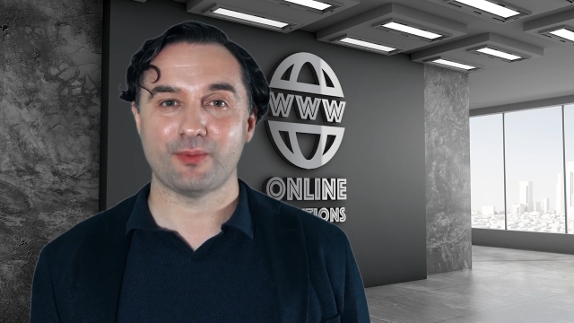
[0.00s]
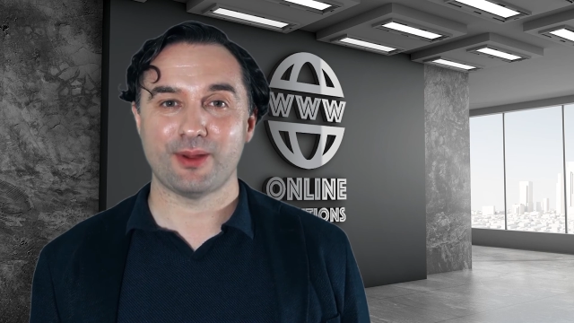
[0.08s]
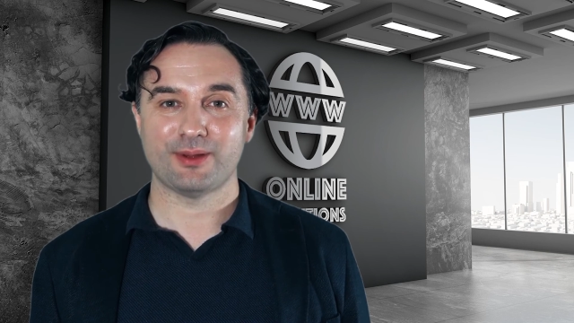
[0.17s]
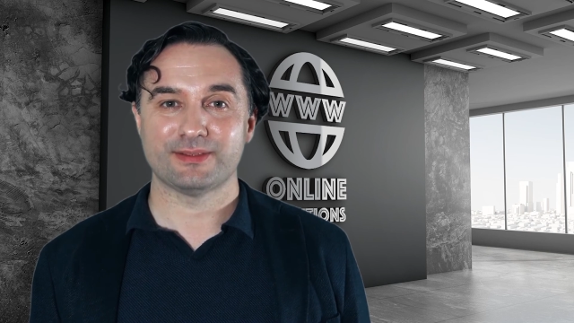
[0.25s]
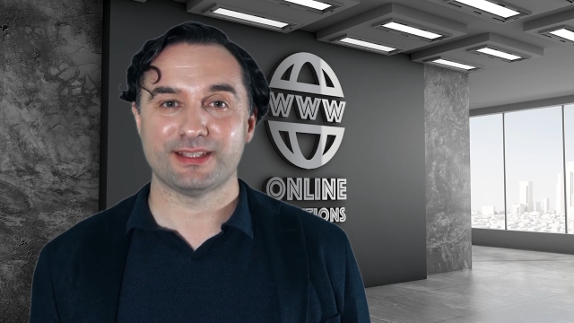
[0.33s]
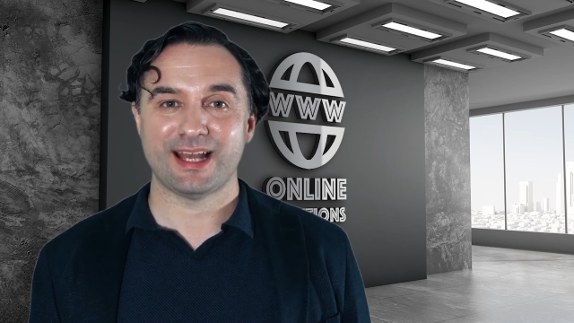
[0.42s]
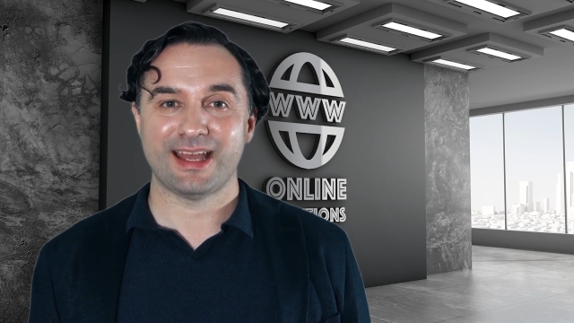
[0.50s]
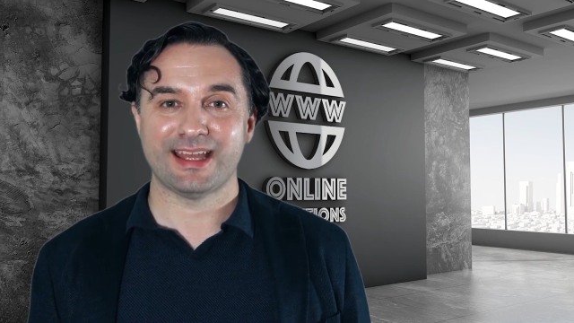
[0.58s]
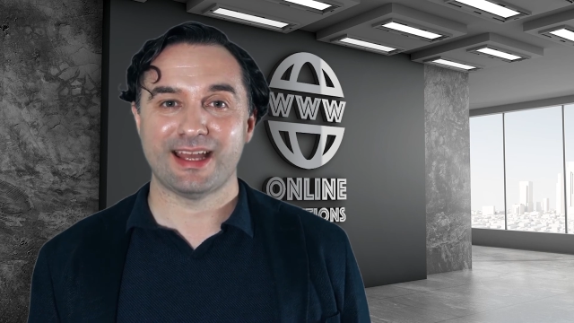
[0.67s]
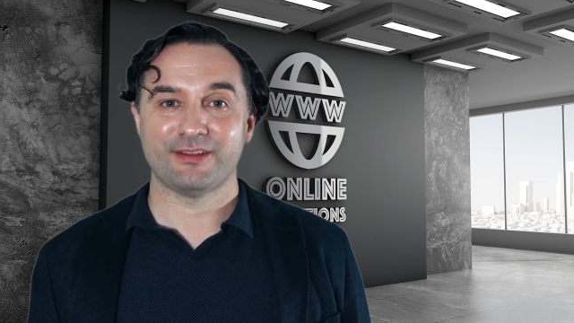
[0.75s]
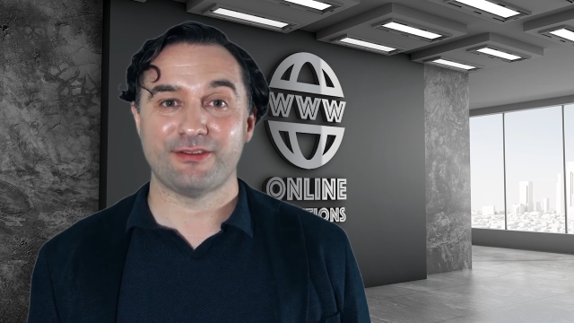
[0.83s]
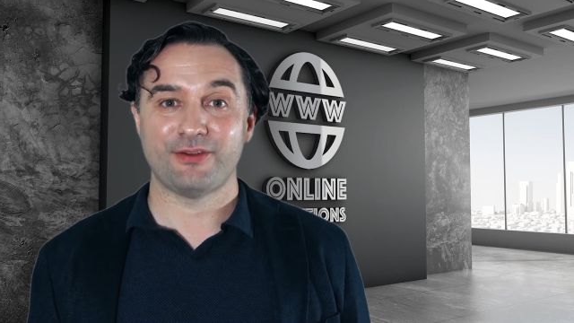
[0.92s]
website
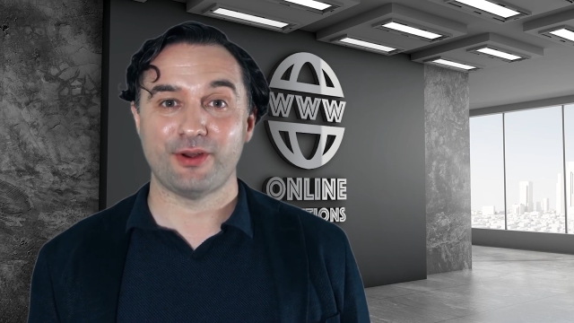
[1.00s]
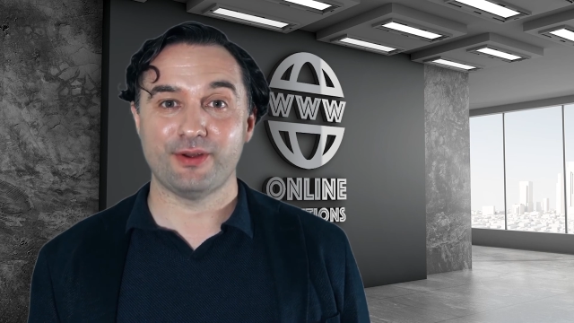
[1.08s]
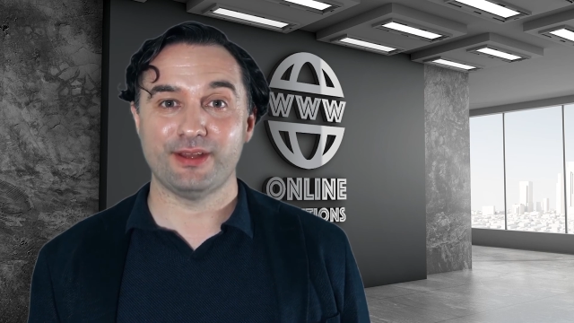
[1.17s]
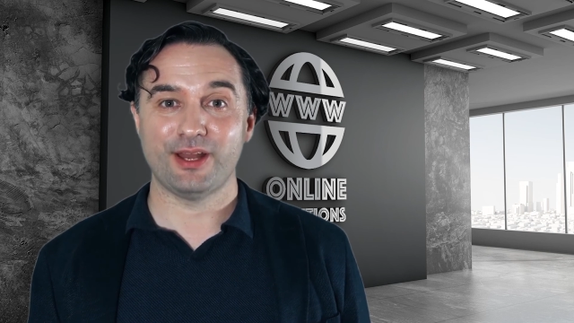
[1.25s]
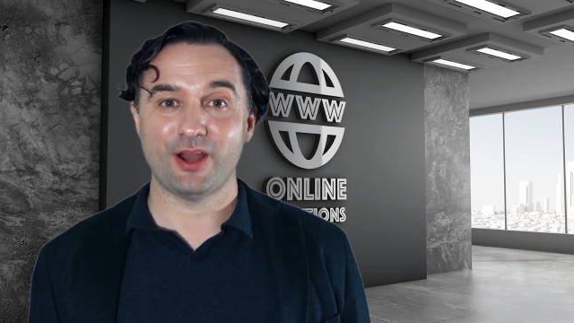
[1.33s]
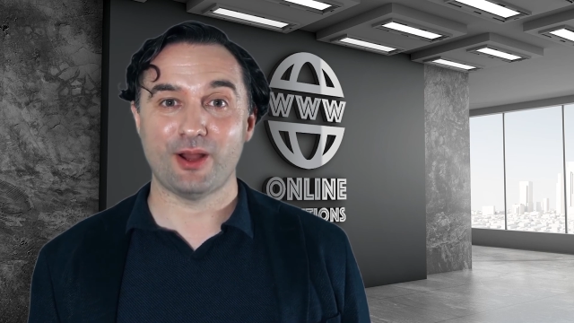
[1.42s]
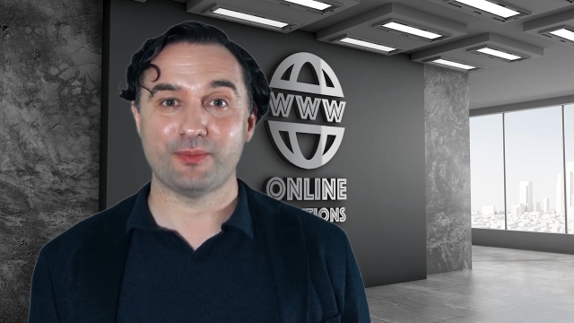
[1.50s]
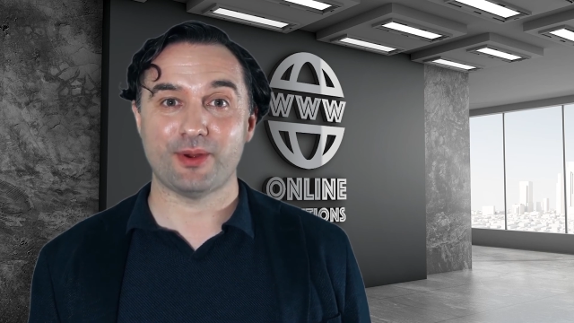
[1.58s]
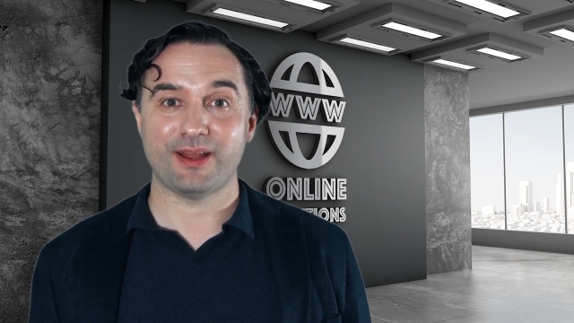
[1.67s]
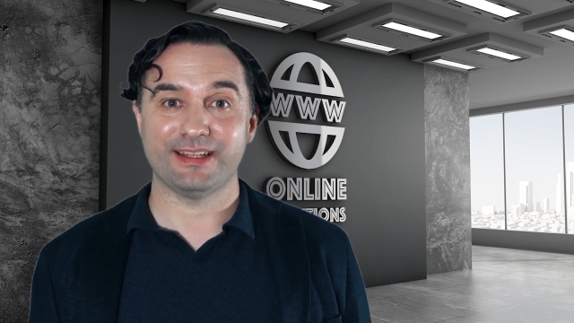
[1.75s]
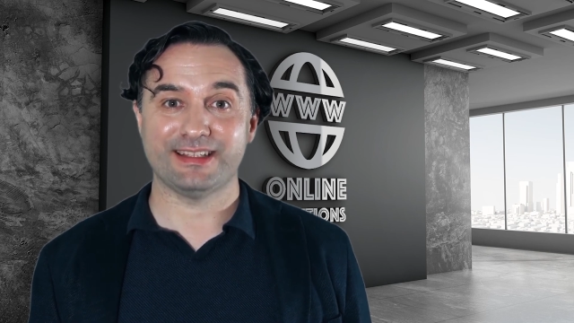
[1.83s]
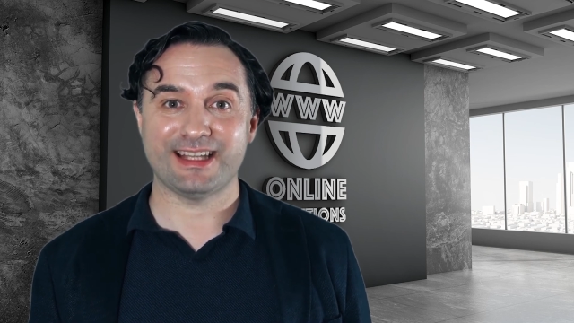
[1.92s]
and fill in the
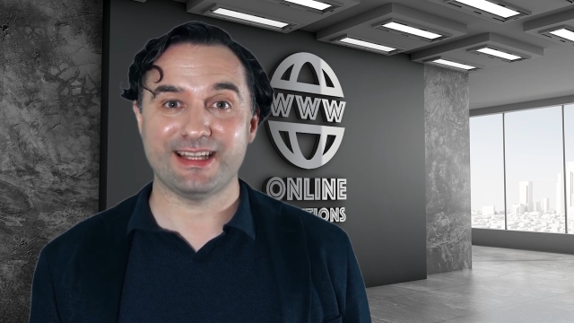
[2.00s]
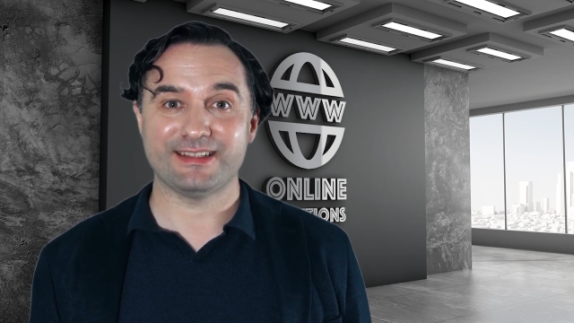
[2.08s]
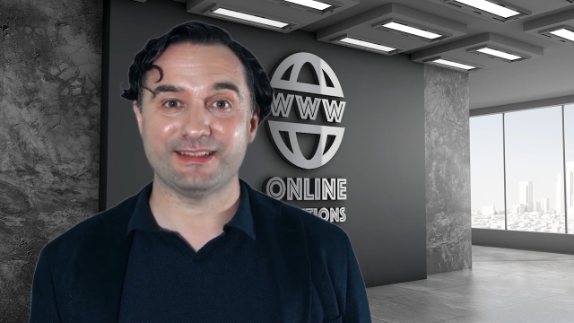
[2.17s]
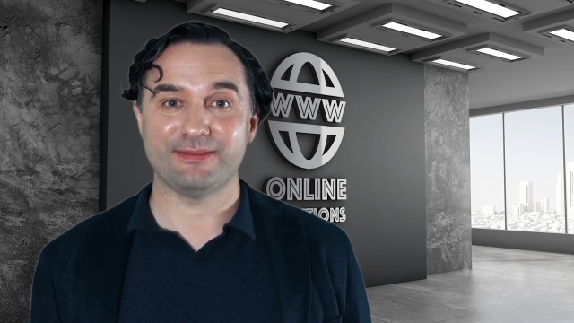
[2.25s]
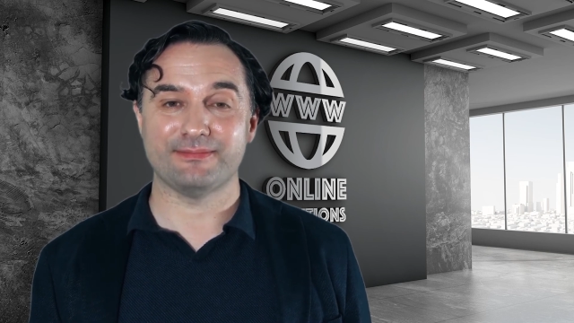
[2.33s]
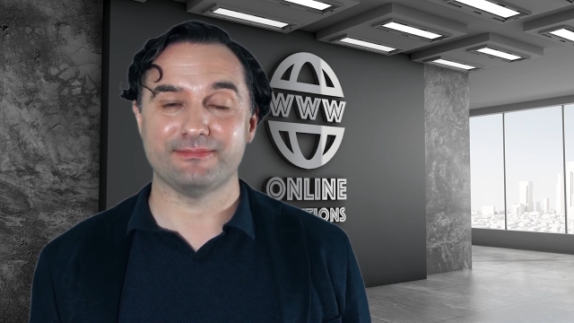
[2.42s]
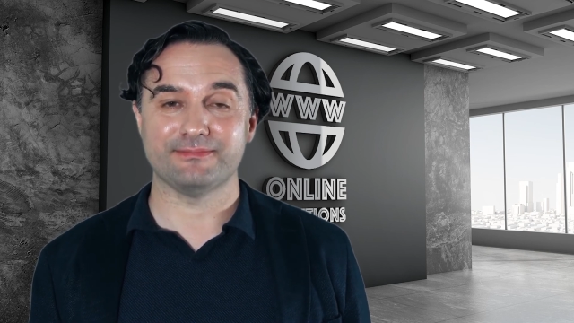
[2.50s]
online test.